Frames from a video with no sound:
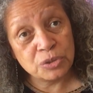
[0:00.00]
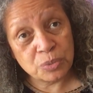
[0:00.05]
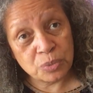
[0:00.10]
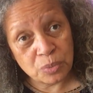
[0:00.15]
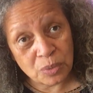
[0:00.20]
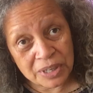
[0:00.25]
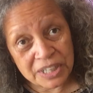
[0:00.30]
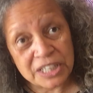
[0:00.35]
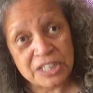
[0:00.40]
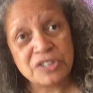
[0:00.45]

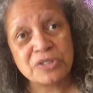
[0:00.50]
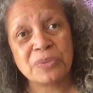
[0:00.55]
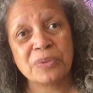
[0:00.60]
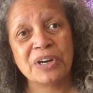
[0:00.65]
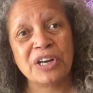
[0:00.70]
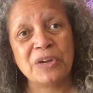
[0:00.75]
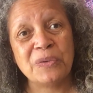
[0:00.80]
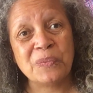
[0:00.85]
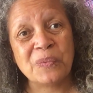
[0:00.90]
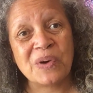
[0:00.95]

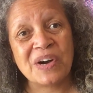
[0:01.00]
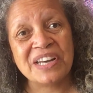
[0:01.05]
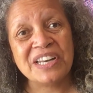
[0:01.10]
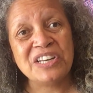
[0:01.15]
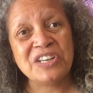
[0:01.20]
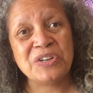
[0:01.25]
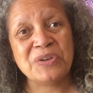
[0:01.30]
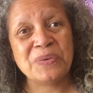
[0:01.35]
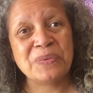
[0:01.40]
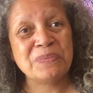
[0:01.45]

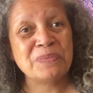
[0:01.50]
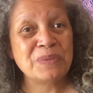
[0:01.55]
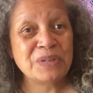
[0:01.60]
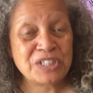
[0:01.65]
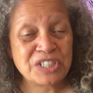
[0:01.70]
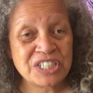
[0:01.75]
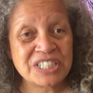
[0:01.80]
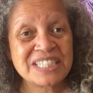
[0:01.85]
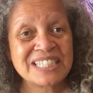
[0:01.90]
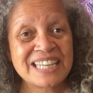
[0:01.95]
2021,
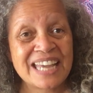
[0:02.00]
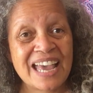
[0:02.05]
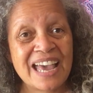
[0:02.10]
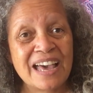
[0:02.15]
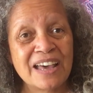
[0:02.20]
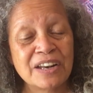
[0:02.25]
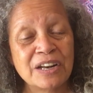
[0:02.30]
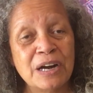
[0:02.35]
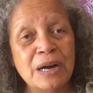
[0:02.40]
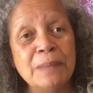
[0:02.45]
which is to
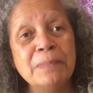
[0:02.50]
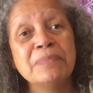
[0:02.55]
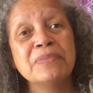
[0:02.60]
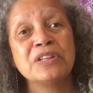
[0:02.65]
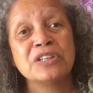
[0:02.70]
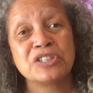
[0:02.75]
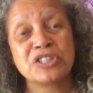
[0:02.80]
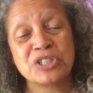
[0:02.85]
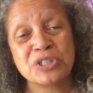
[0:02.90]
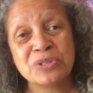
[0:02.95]
add up
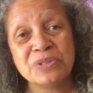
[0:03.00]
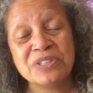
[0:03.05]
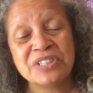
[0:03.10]
the 2,